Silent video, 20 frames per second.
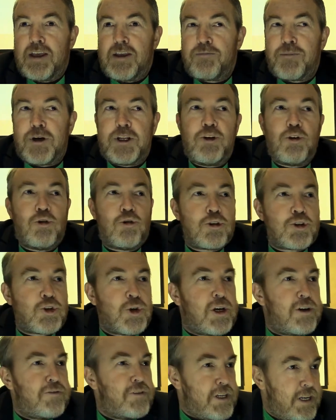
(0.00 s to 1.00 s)
But you also
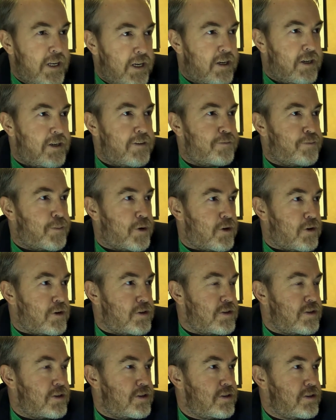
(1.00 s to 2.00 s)
have a negative
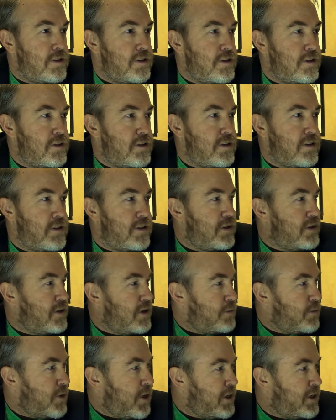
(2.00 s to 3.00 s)
past.
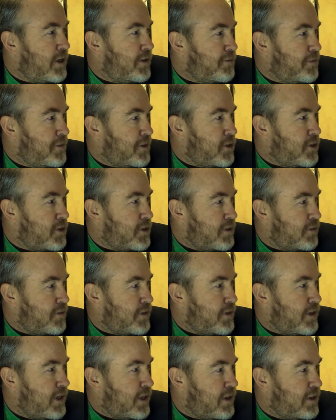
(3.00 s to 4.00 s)
And my definition of
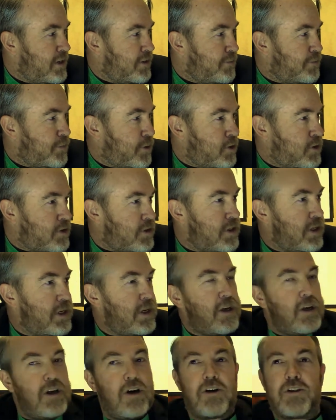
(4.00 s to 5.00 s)
the negative past
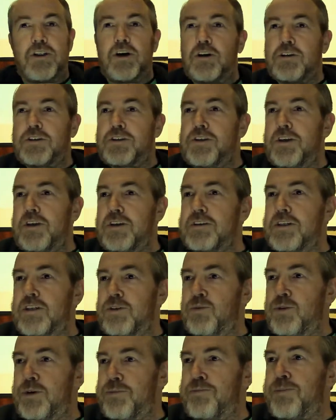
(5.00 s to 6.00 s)
are those things
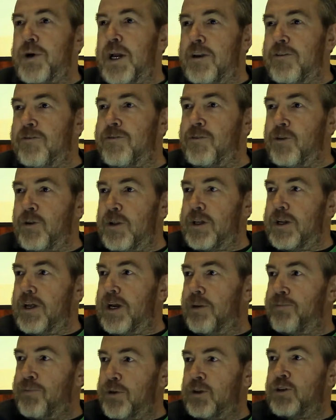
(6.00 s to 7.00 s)
that were painful that
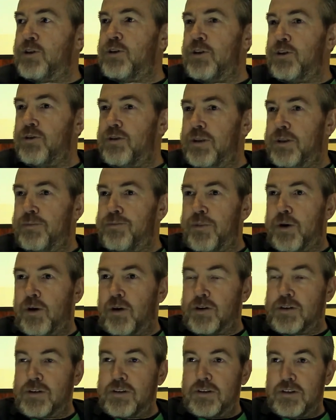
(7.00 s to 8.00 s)
happened to you in the
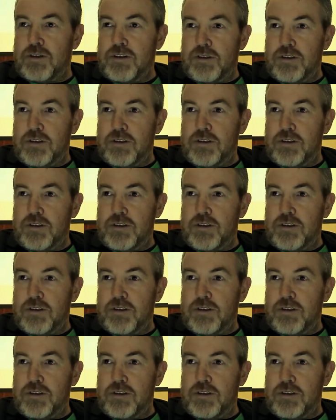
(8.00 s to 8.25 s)
past.